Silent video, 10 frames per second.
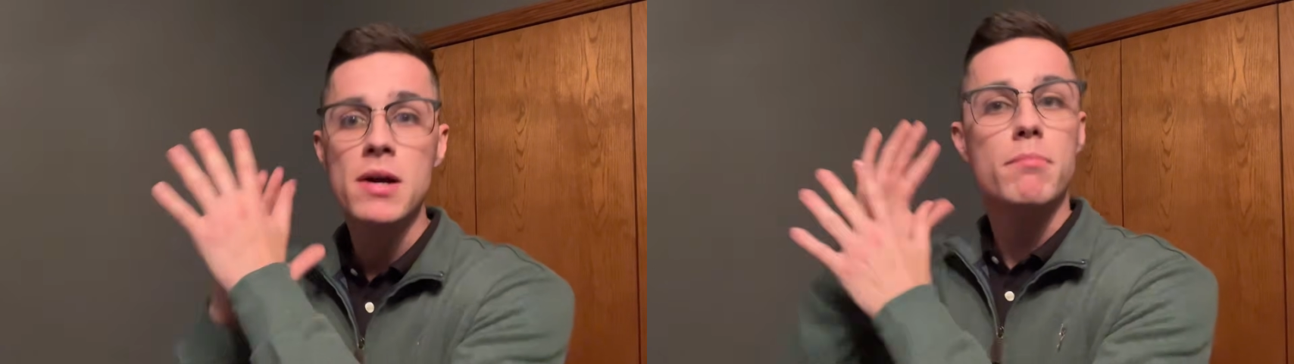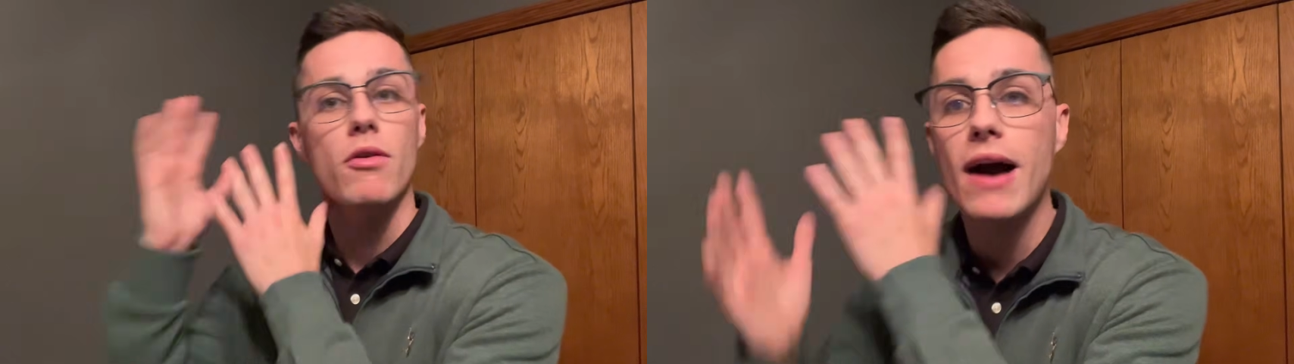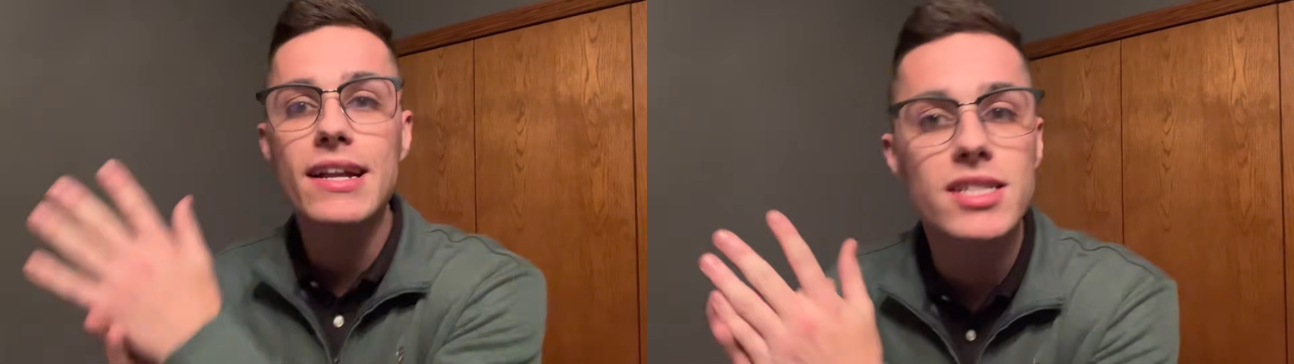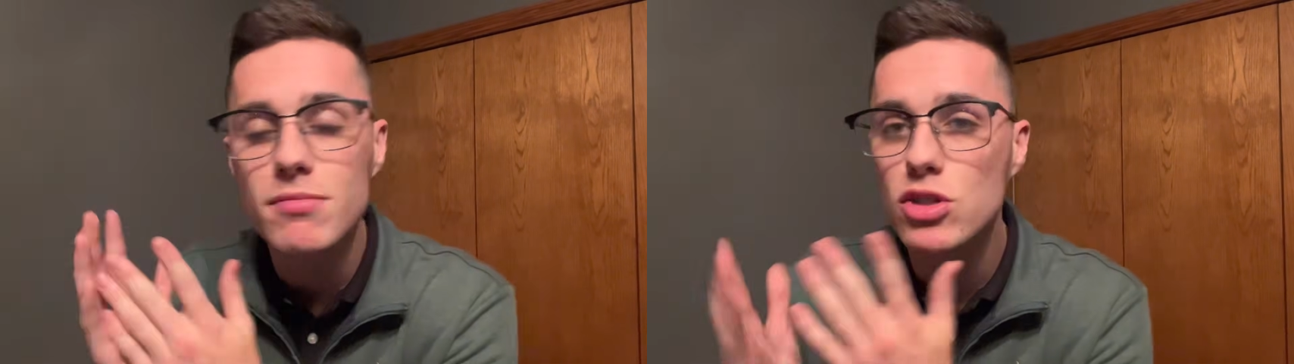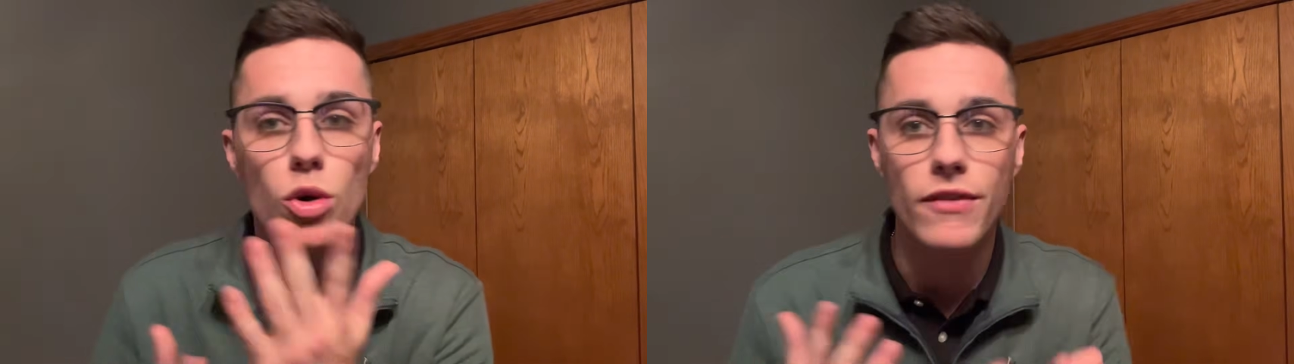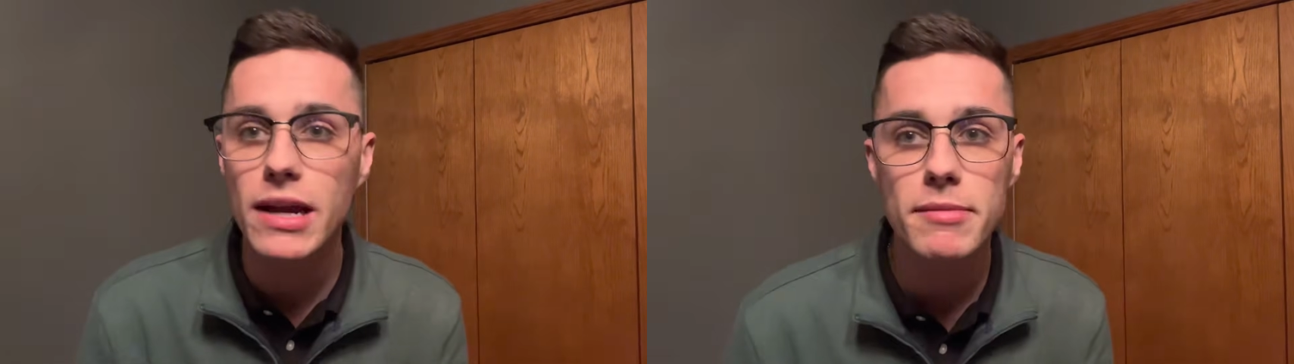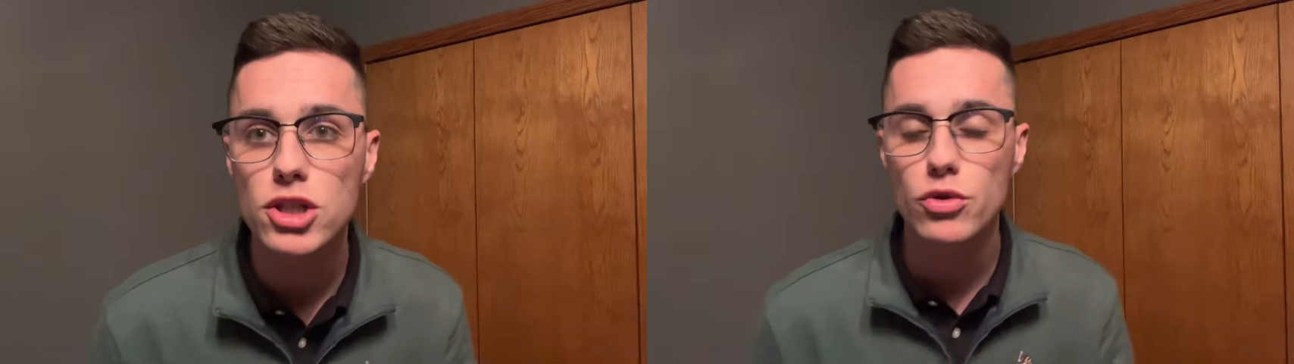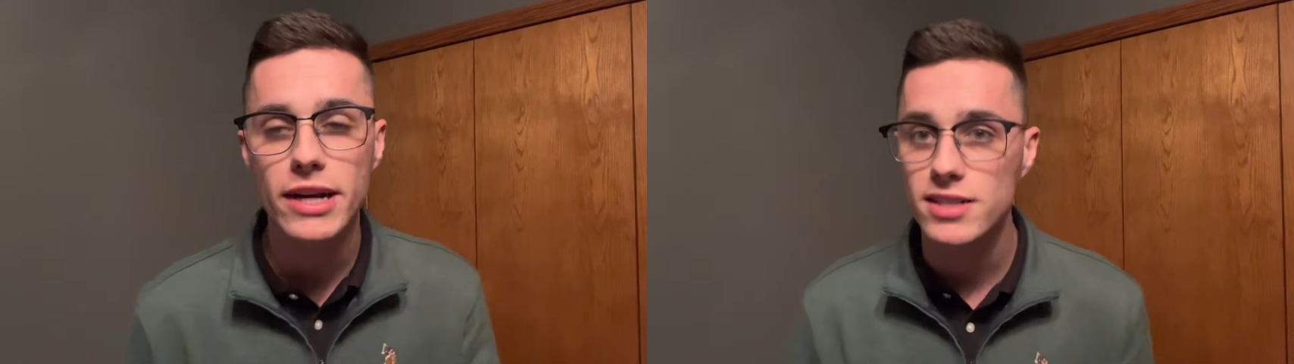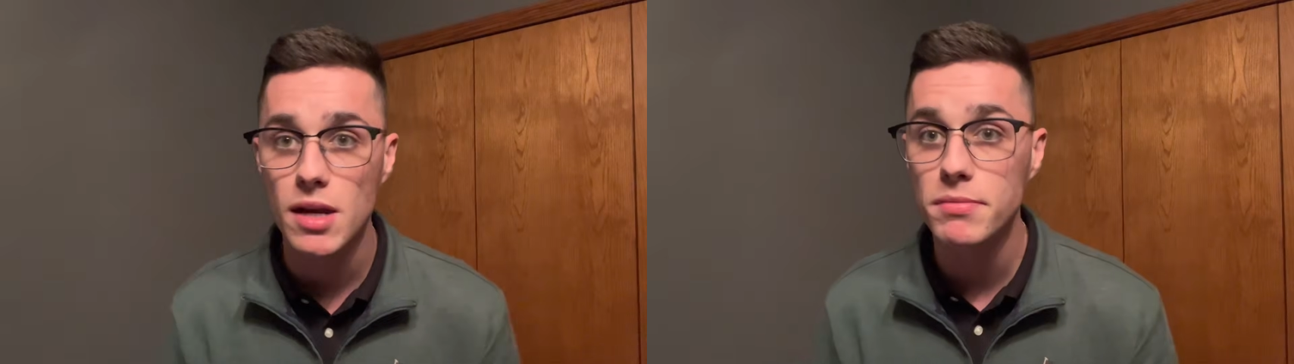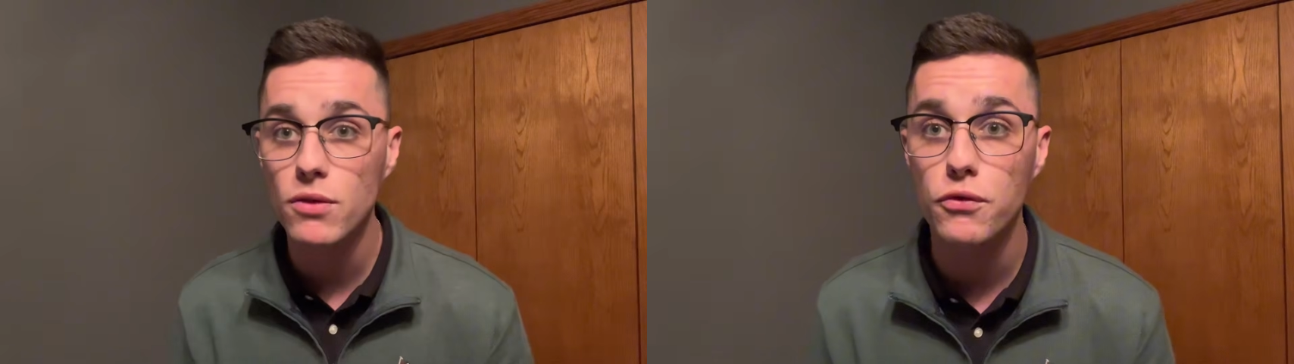provide some sort of imagery and
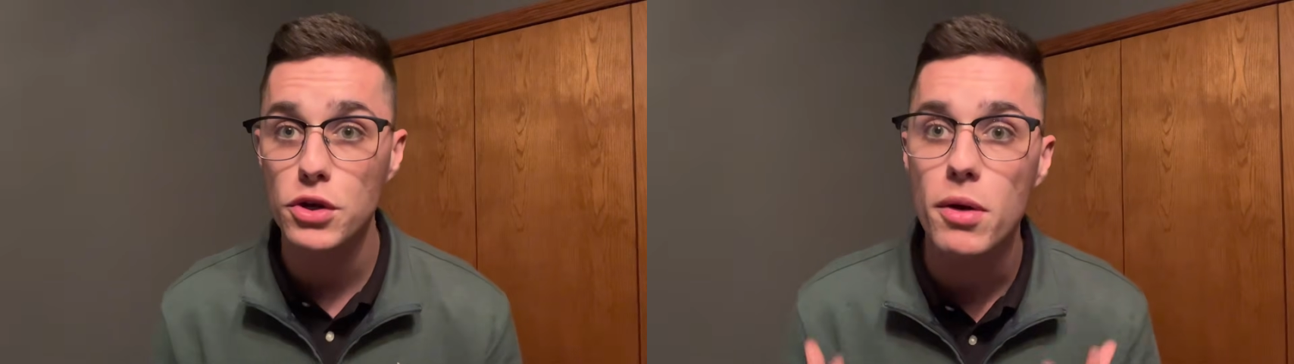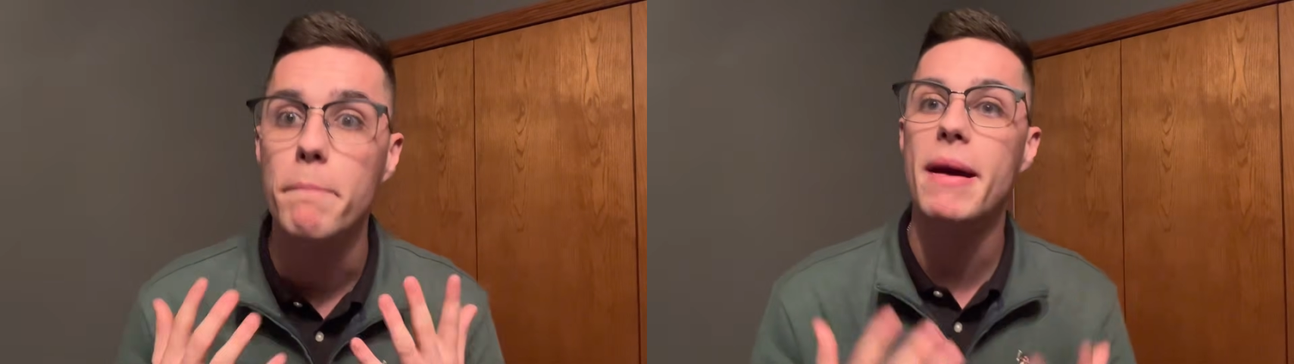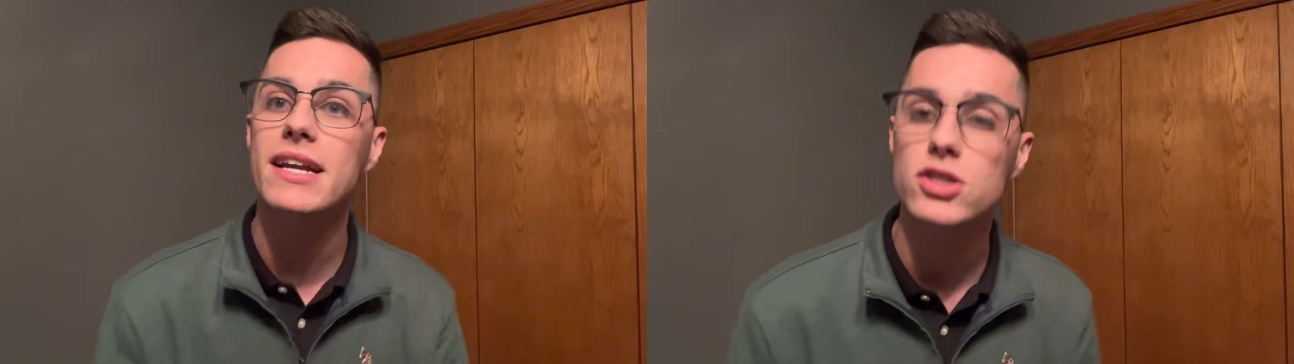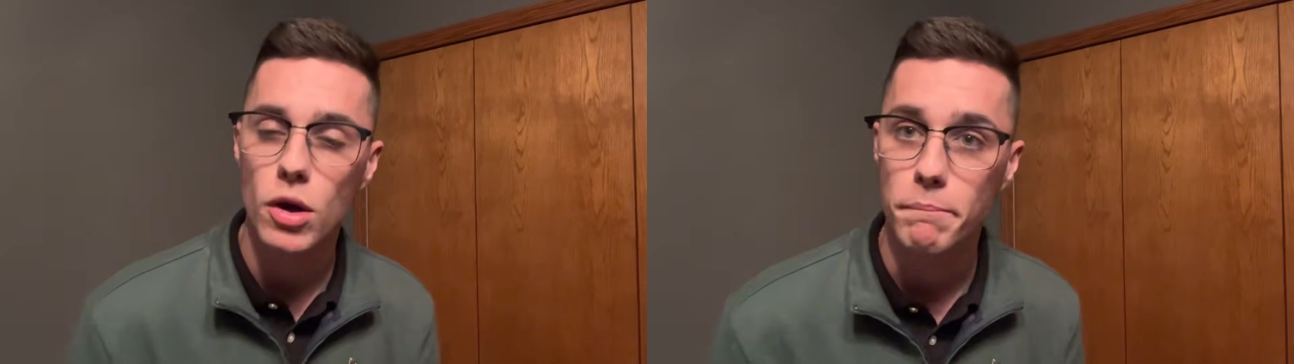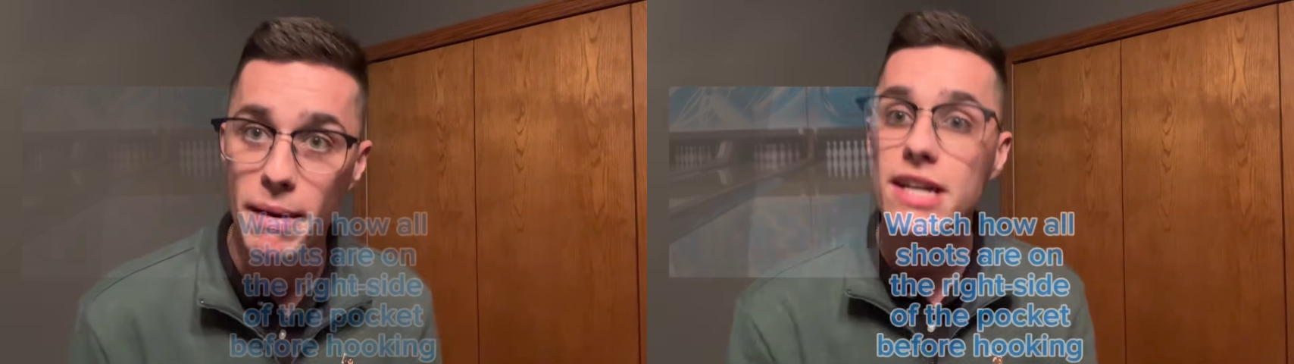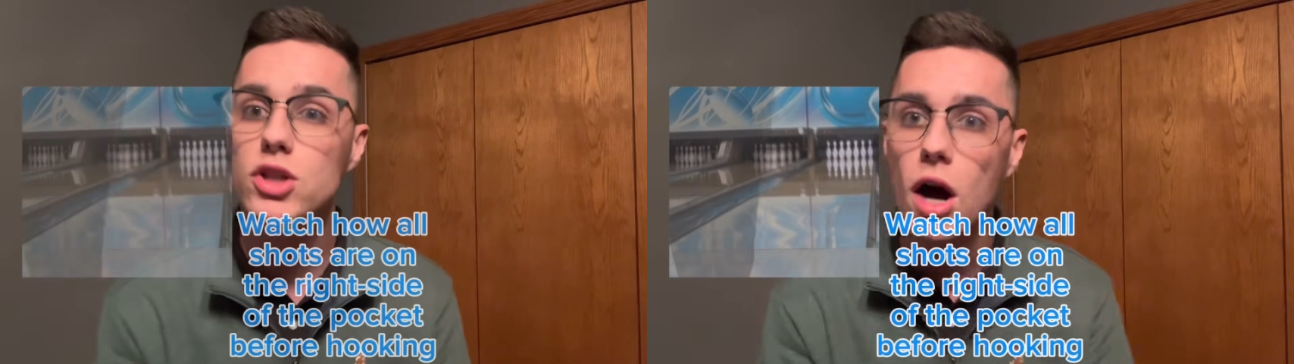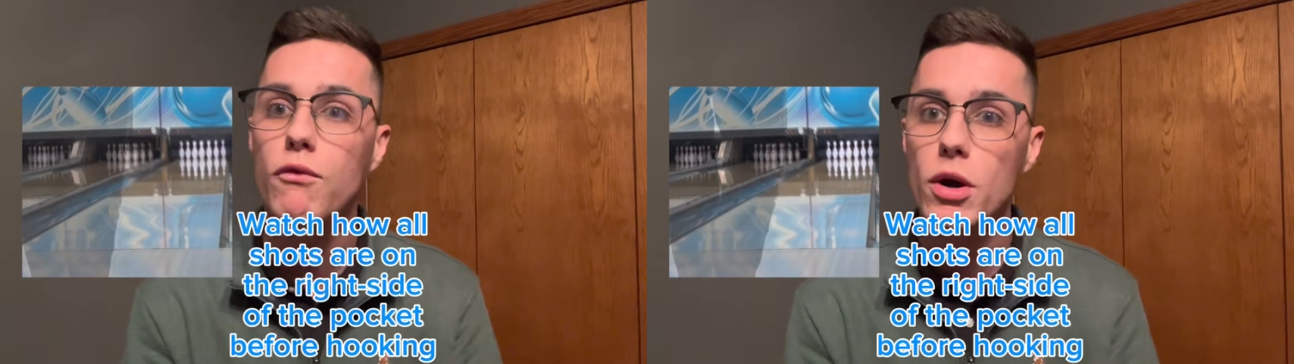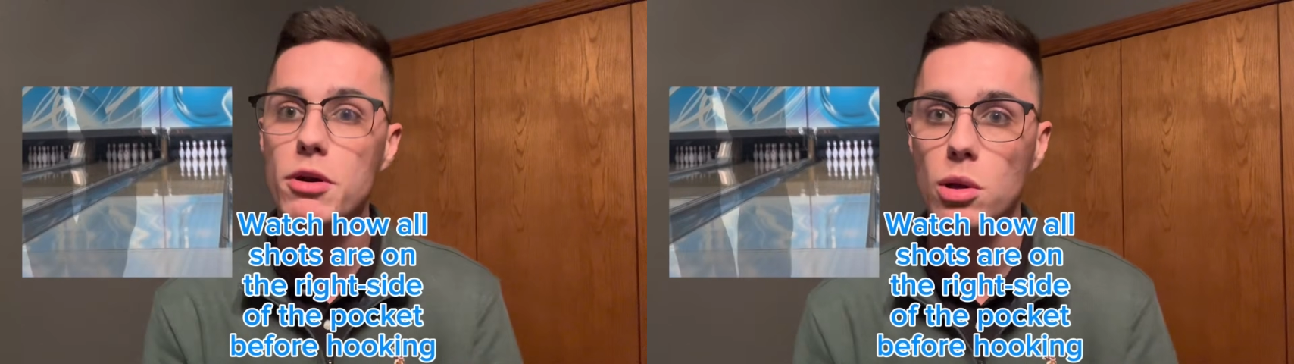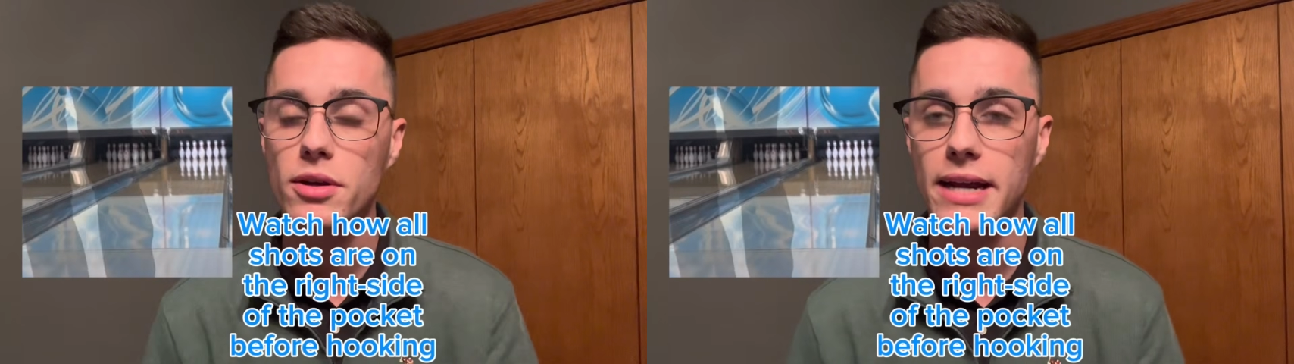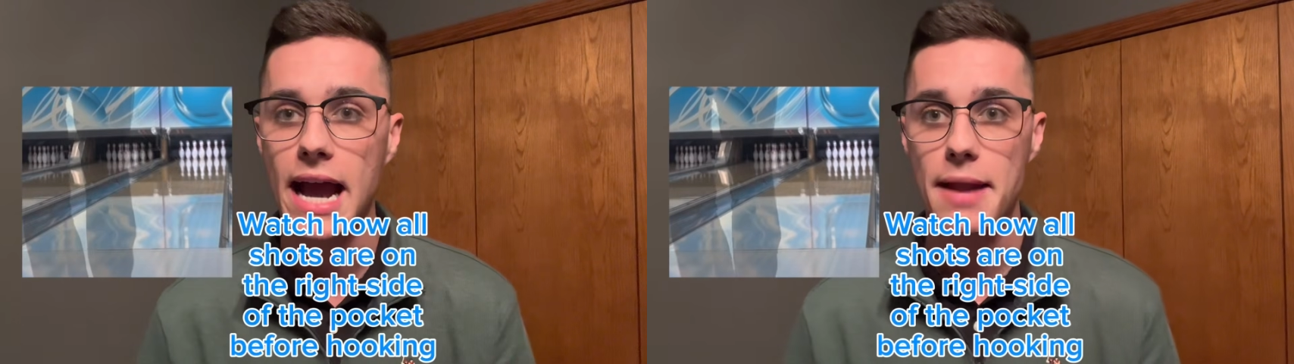something for you to base off what you're
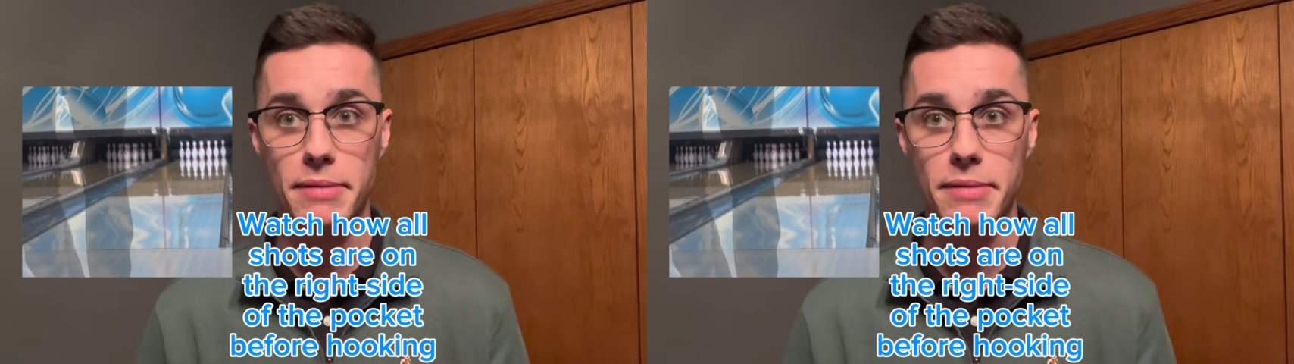looking at,